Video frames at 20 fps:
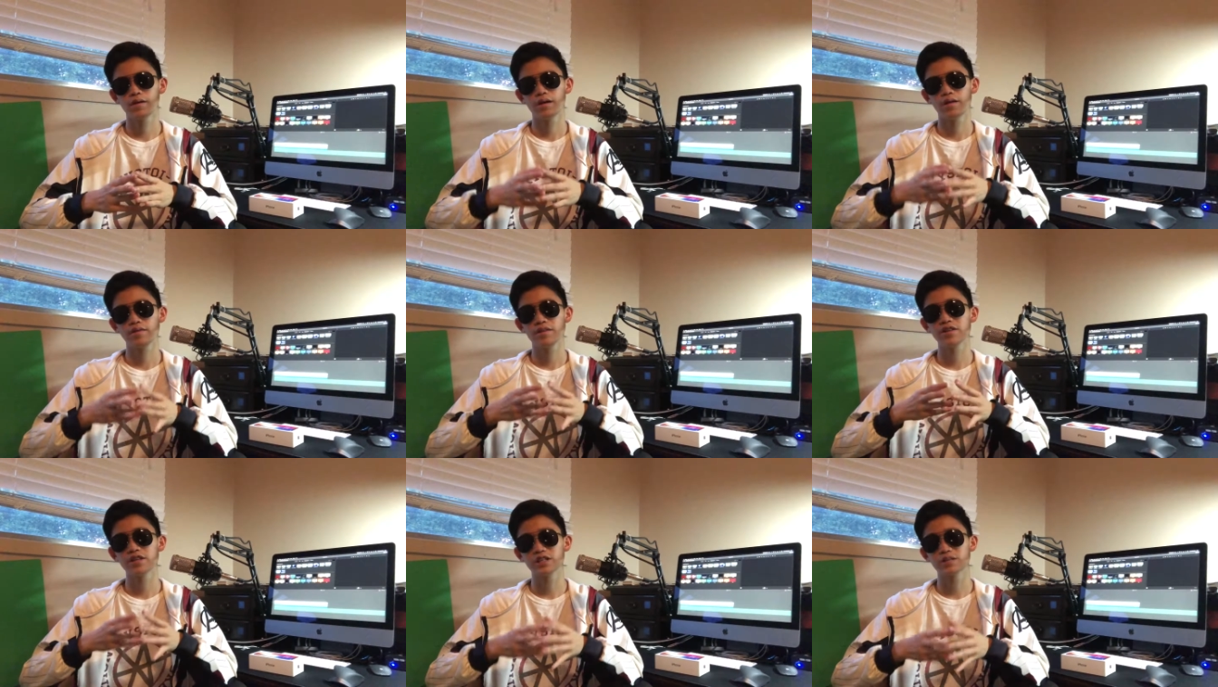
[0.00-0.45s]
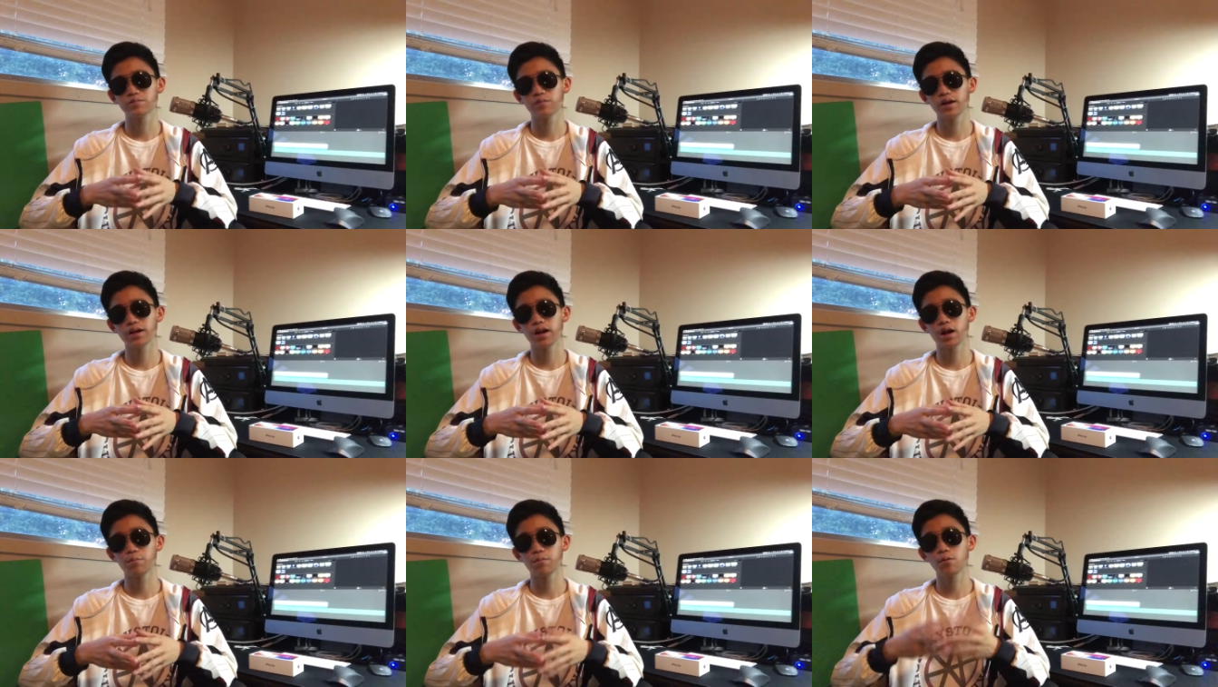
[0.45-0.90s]
The display
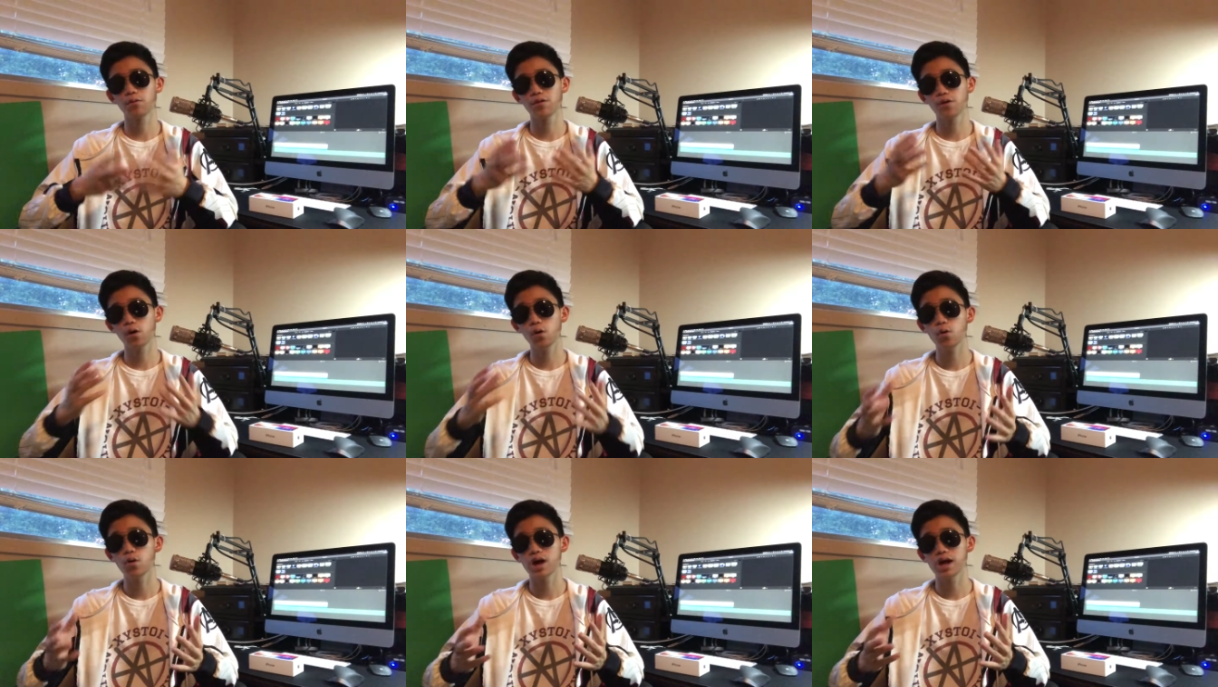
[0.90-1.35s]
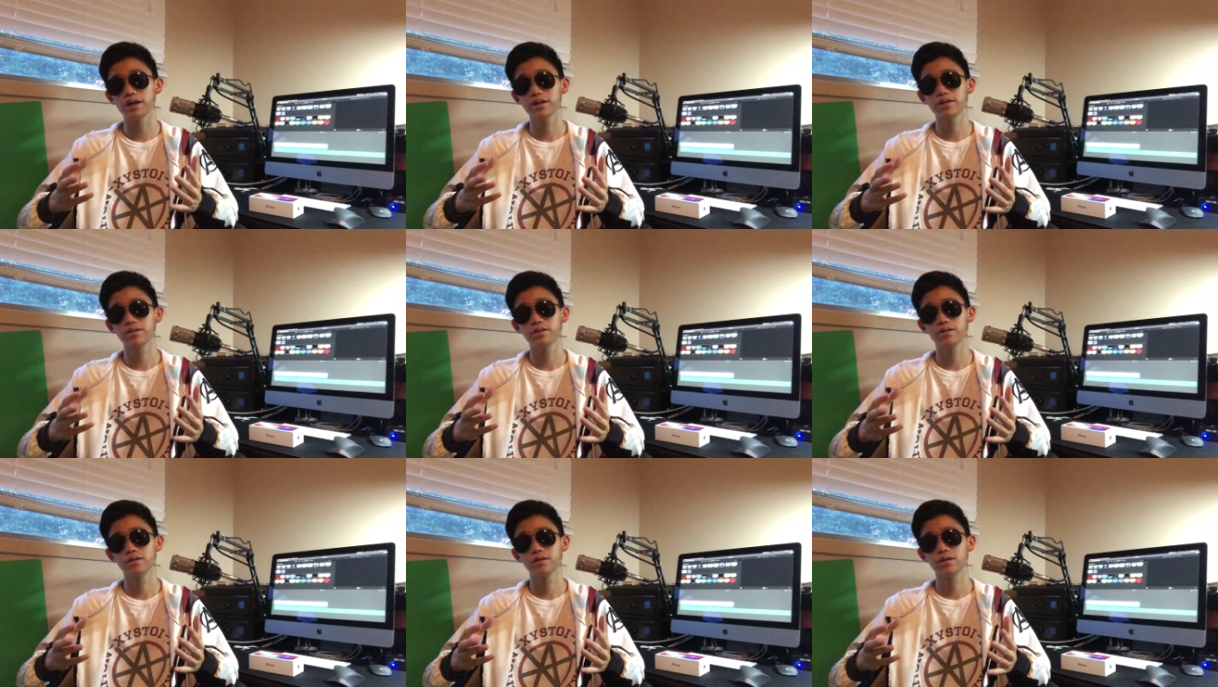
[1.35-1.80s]
are both OLED,
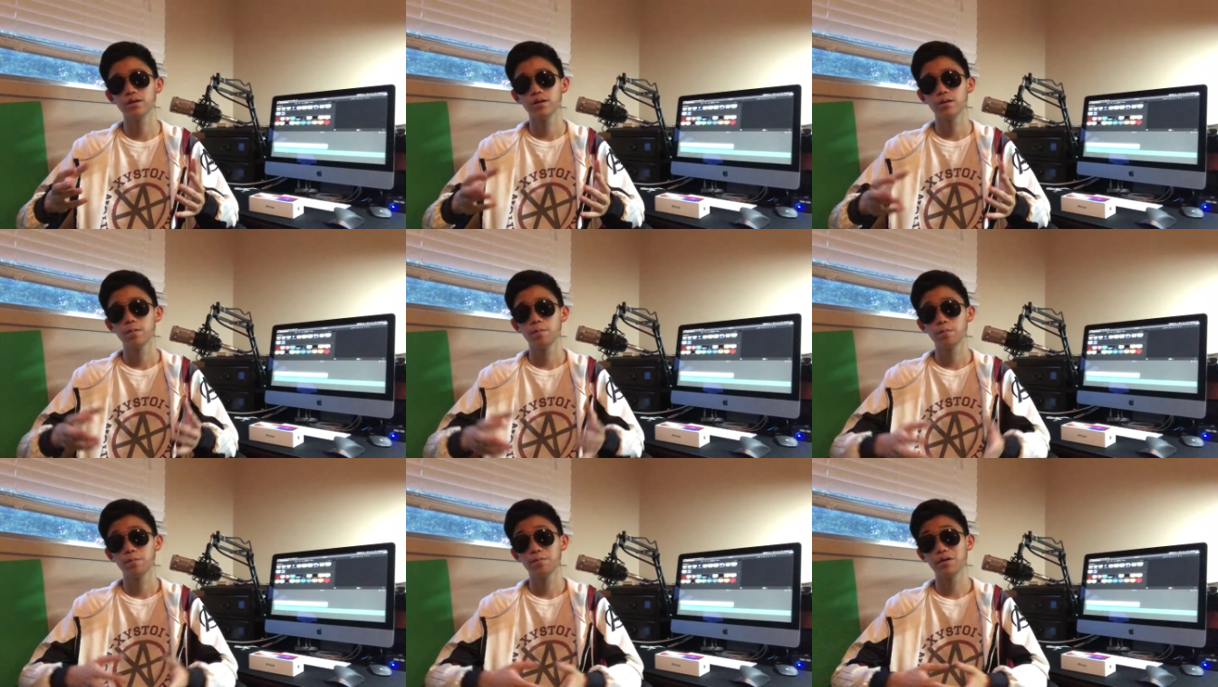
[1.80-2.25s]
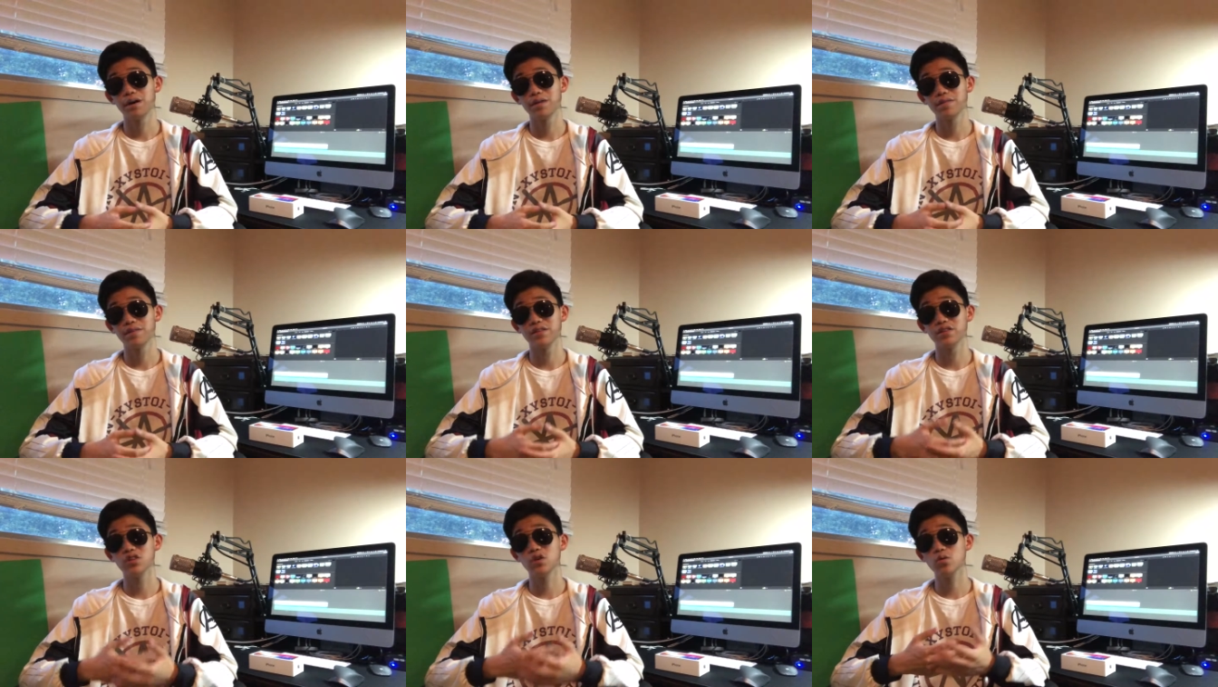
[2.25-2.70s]
but
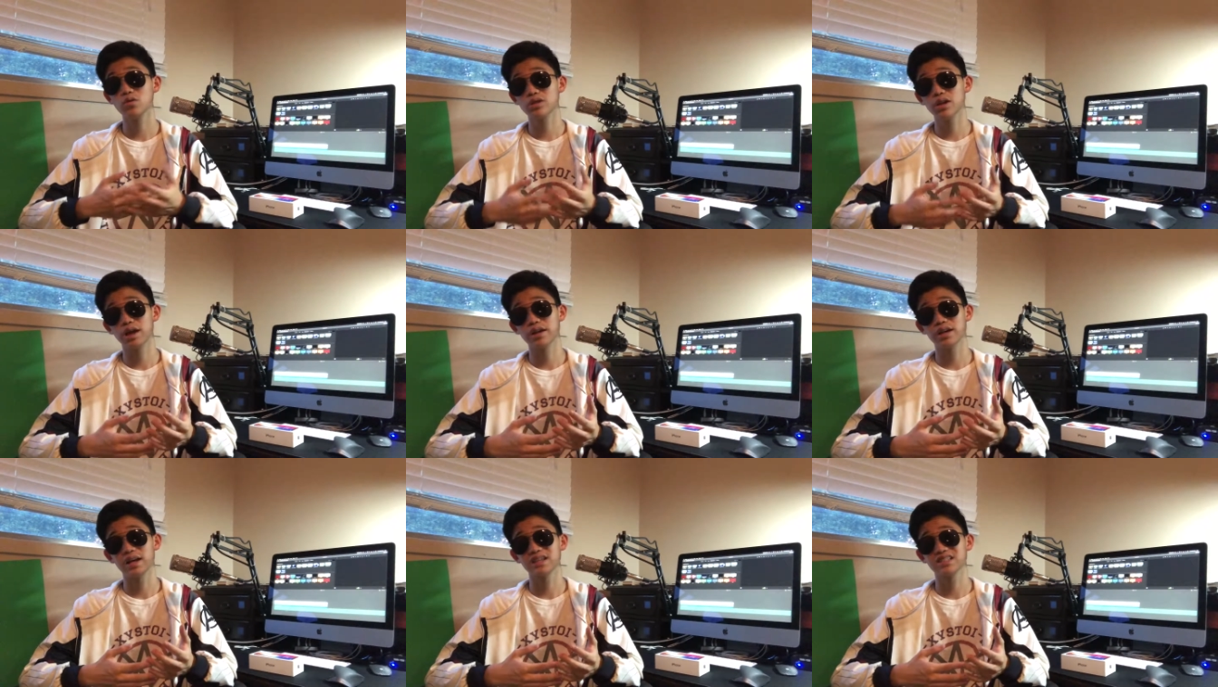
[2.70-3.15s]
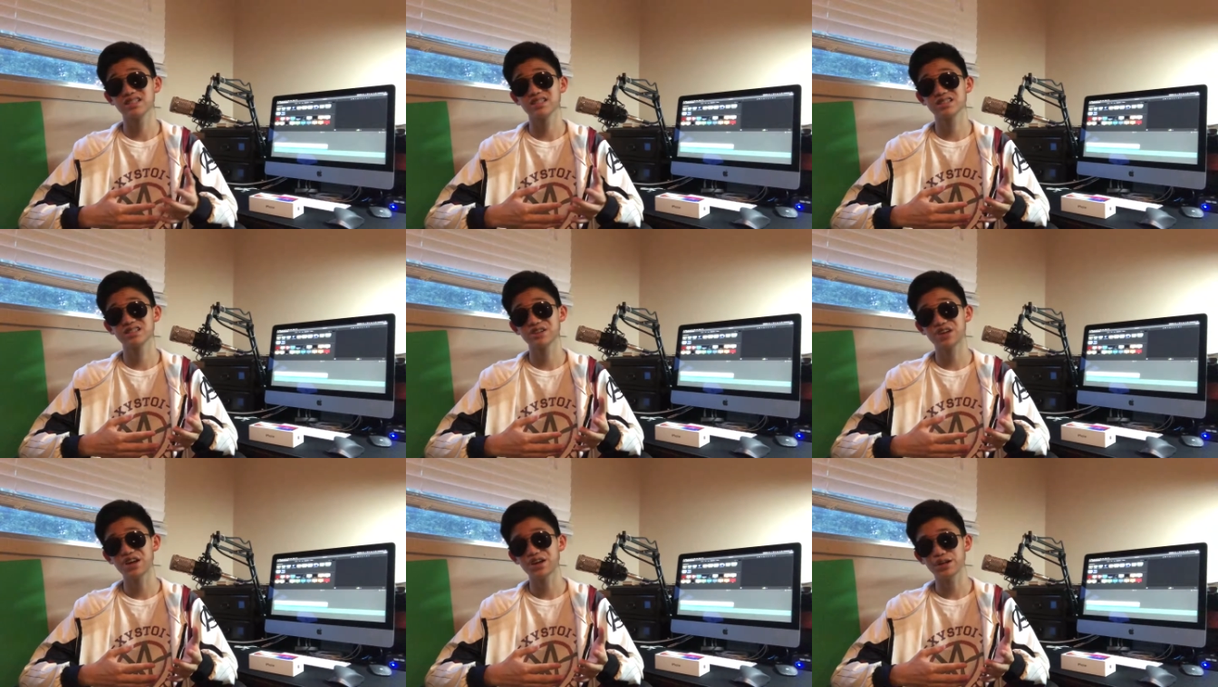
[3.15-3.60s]
the Note 9 has
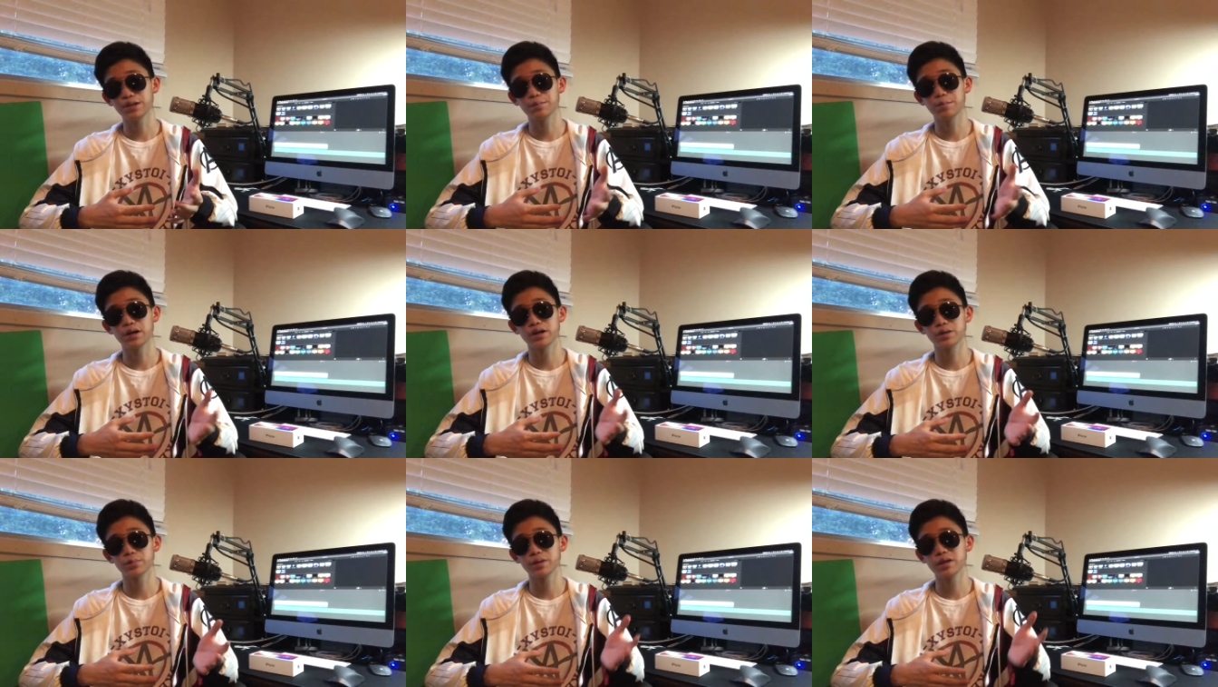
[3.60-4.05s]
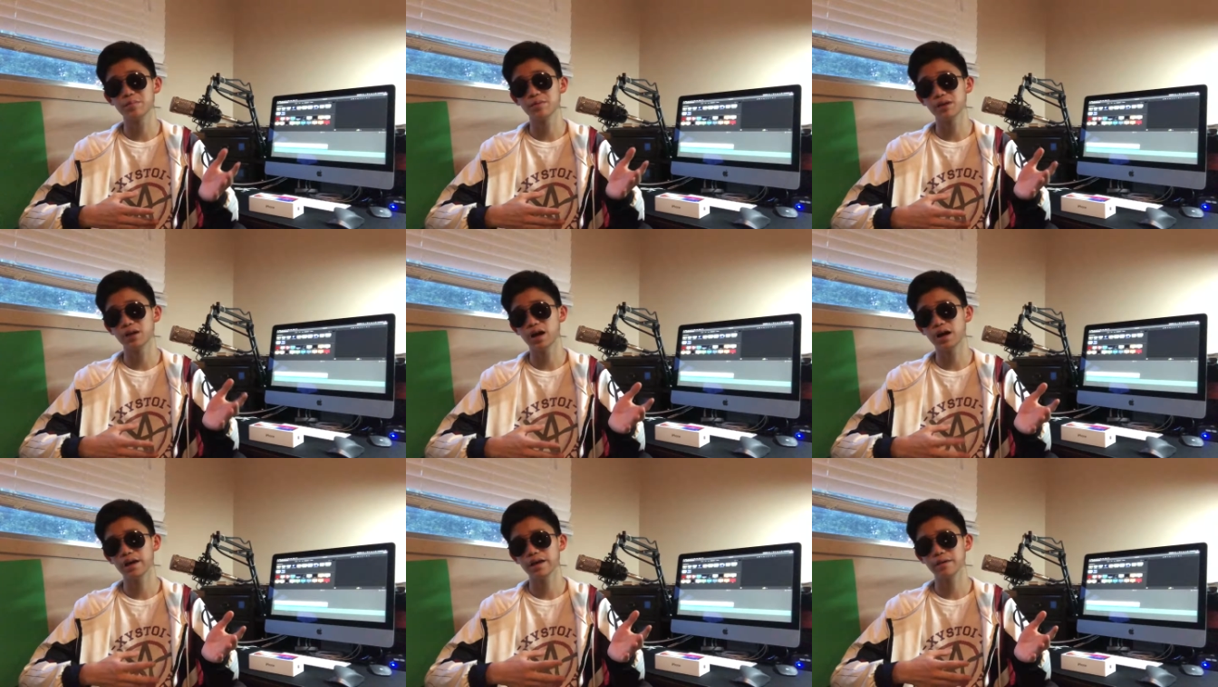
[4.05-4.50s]
slightly better
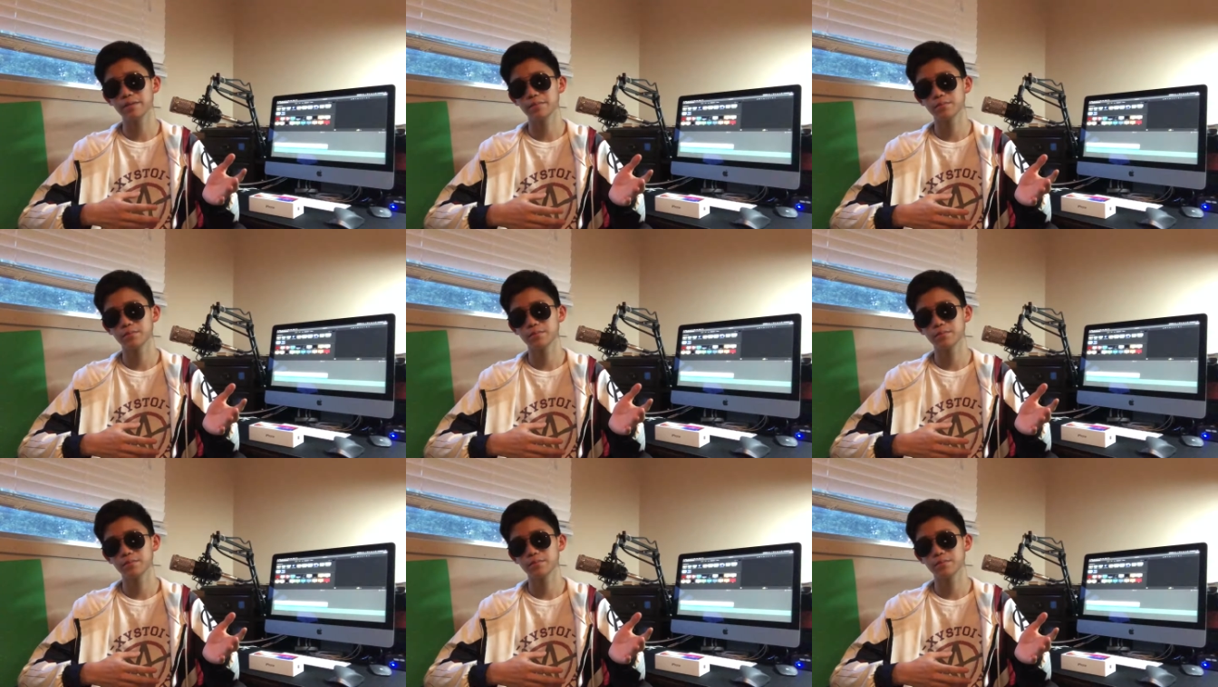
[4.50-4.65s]
PPI,